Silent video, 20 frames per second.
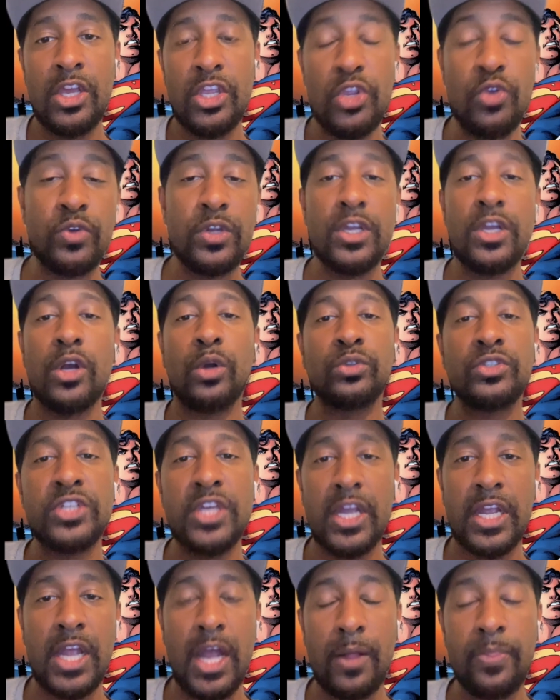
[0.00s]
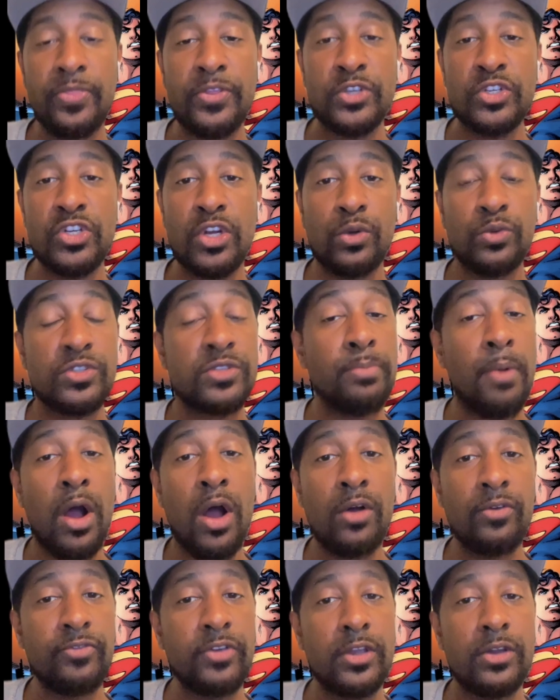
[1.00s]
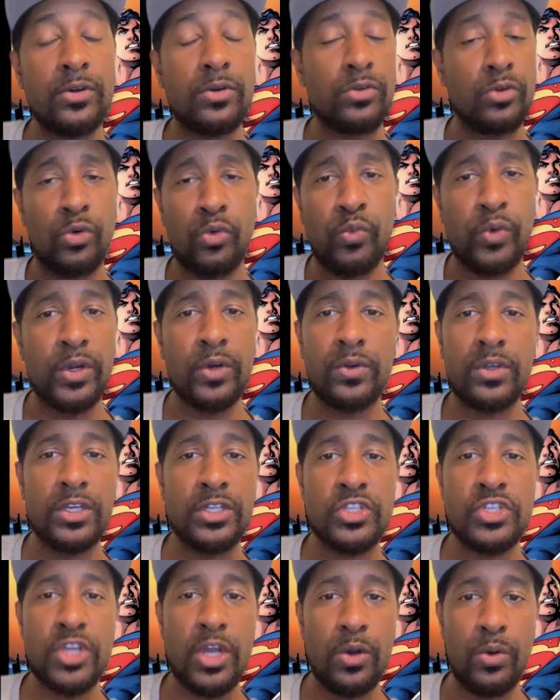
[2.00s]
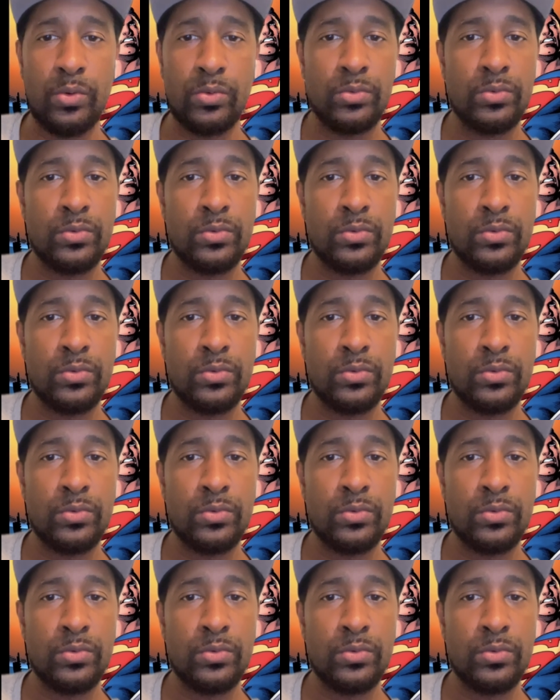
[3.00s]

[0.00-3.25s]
You can go check out the show Smallville, real good show.